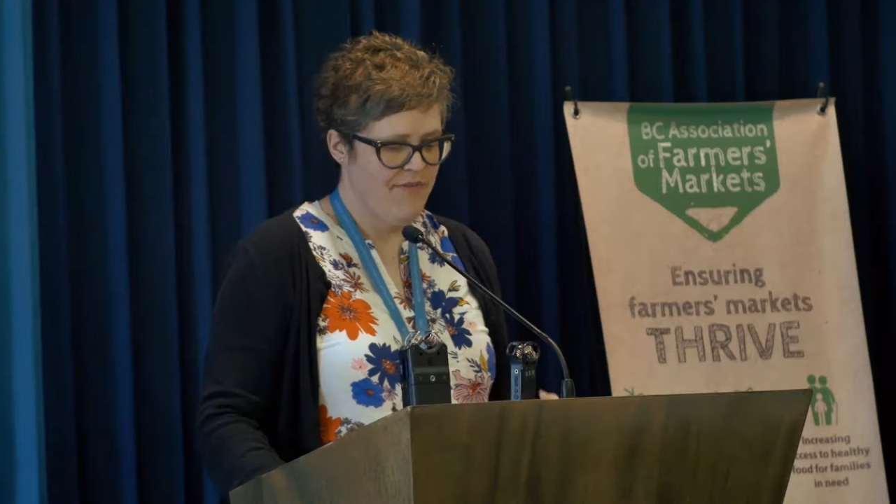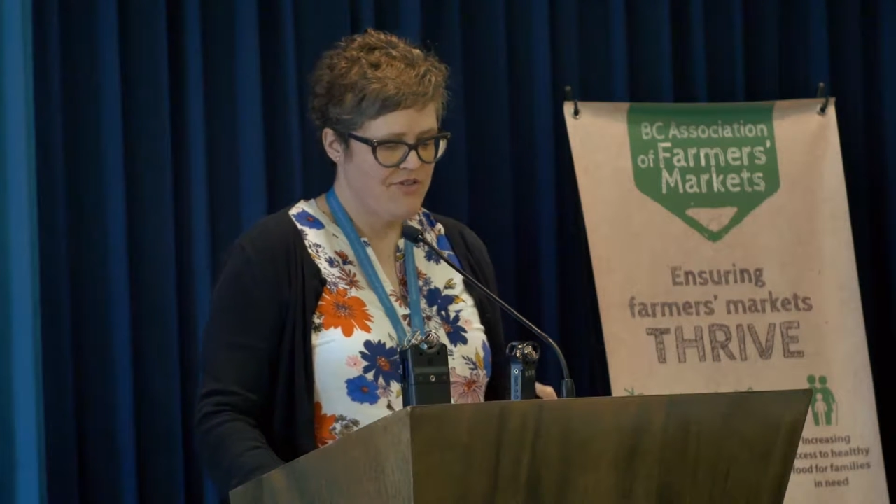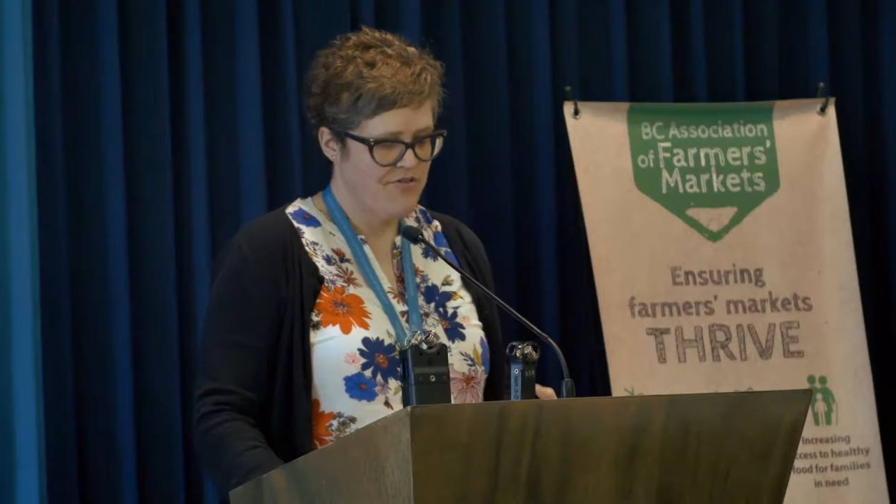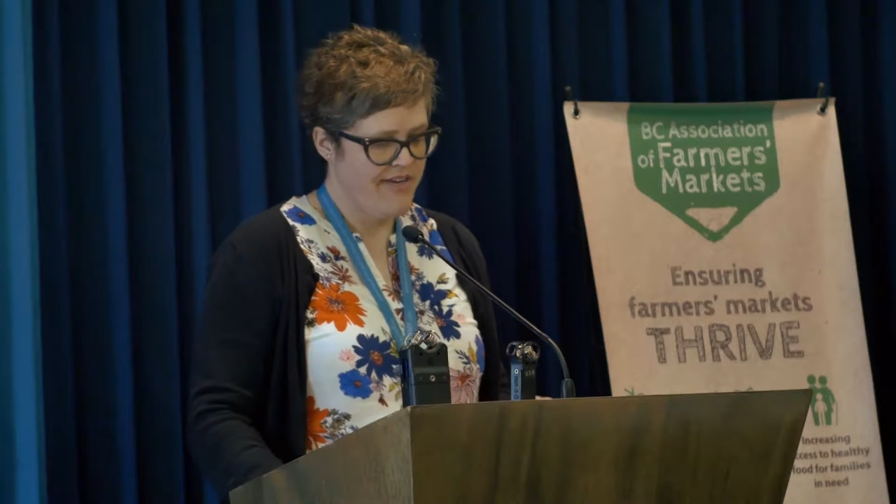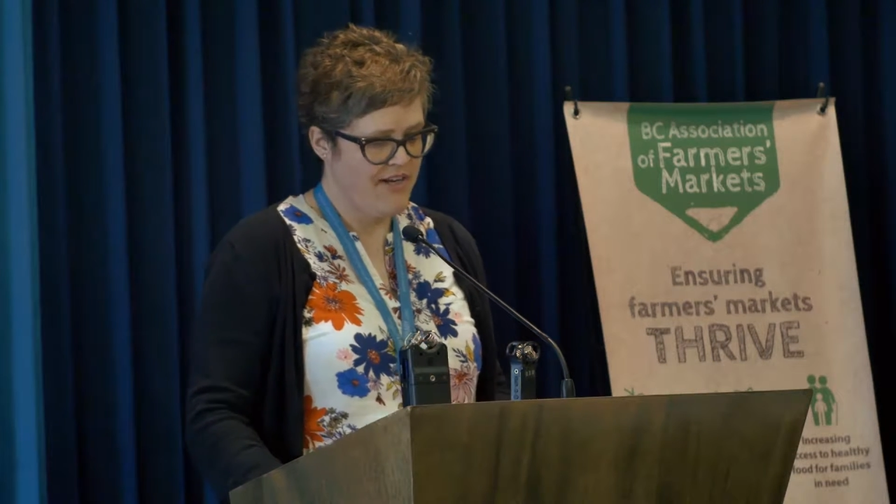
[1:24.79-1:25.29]

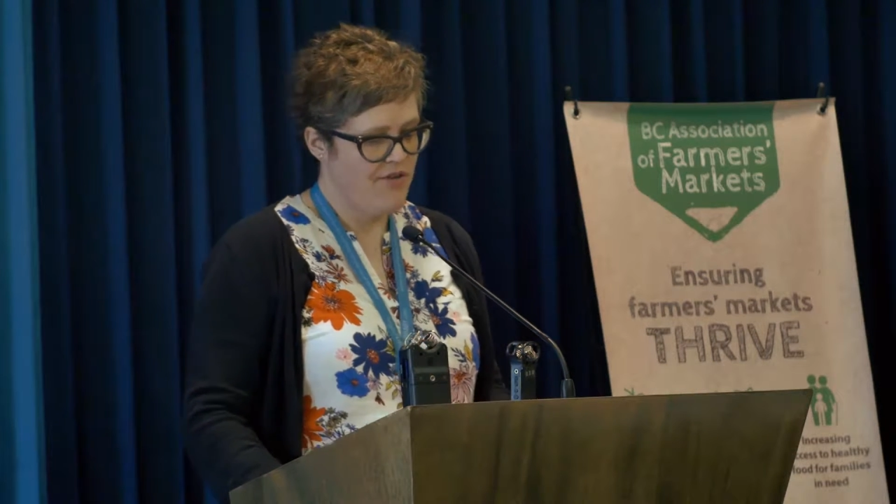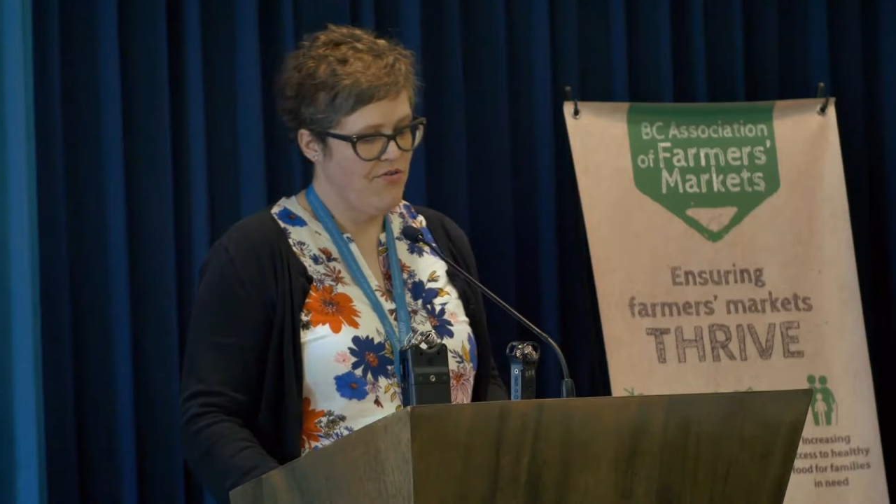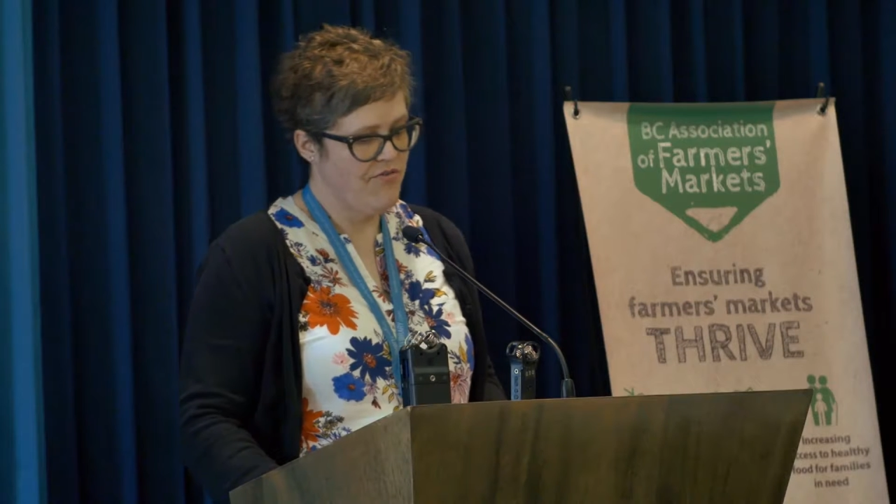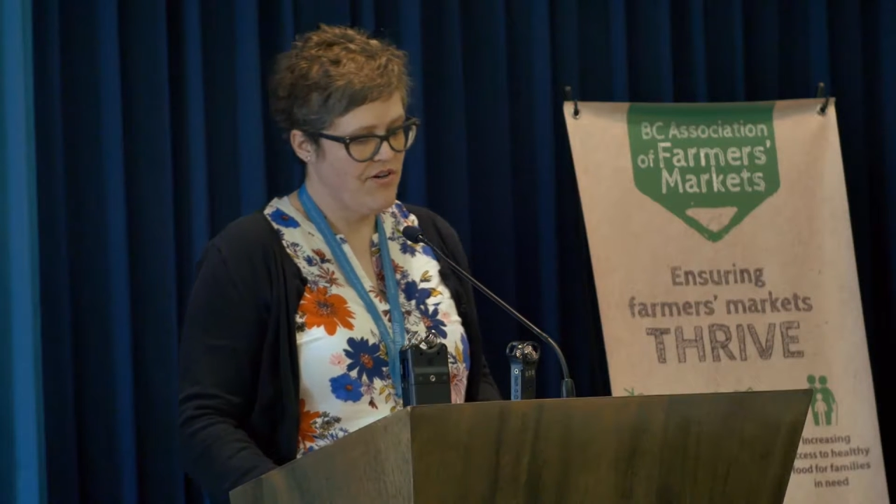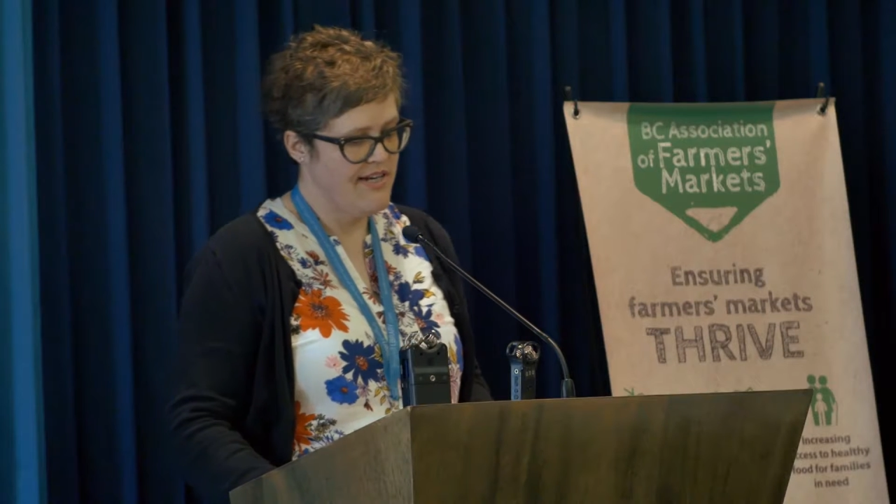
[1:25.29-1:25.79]
Metro
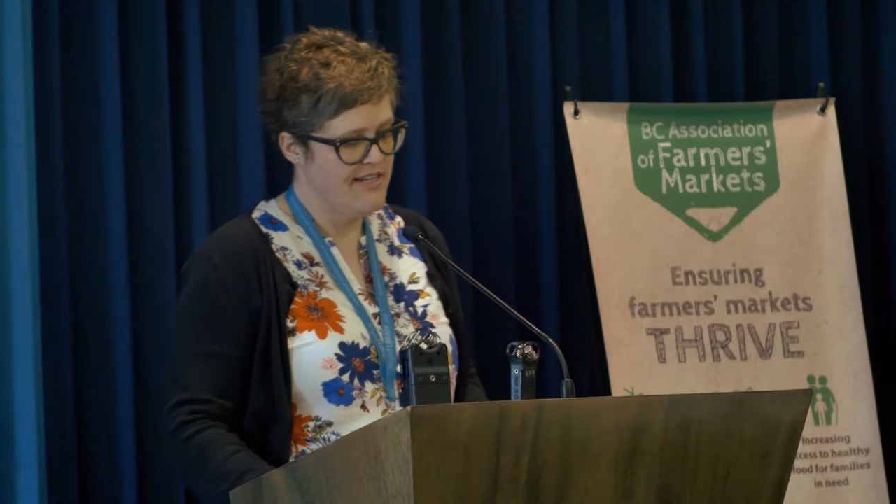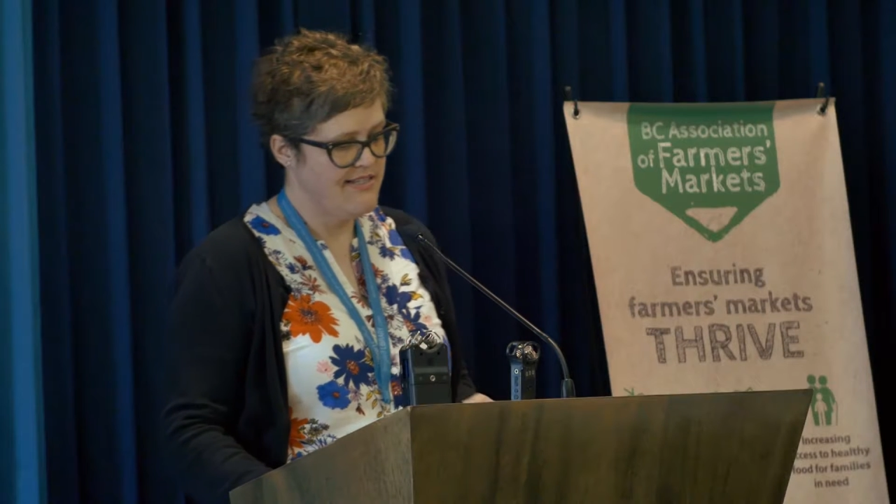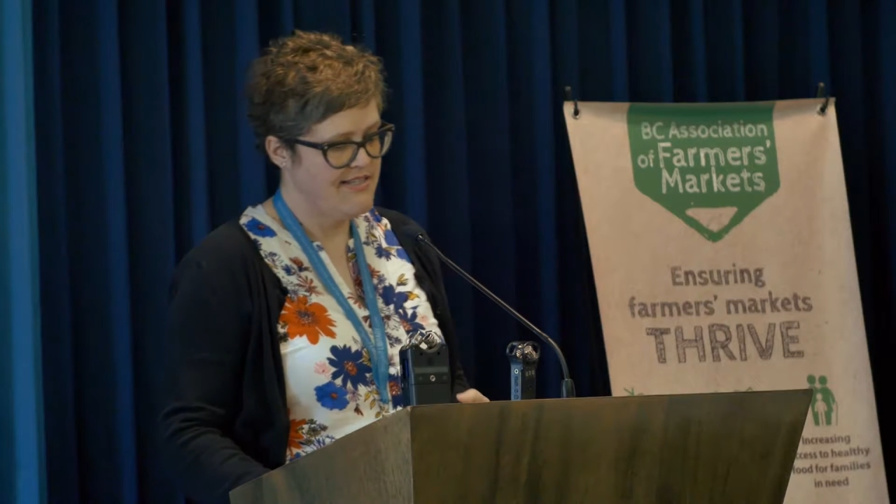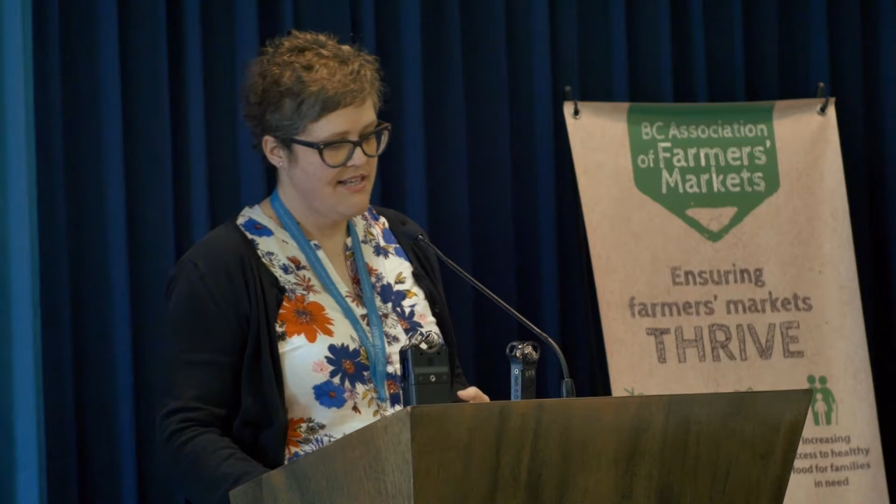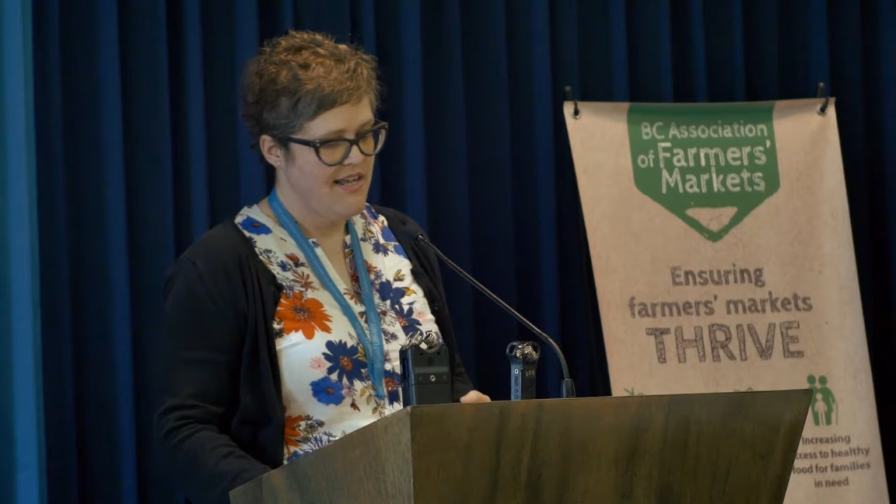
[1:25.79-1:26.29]
Vancouver
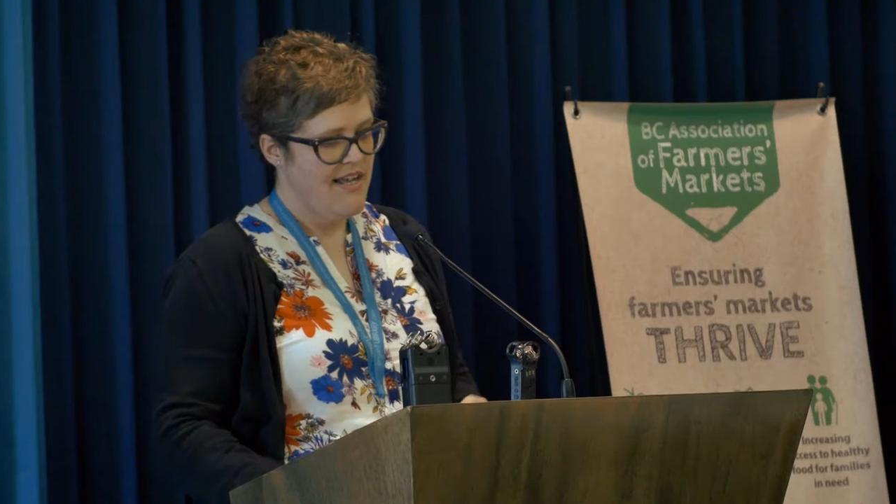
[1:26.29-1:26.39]
is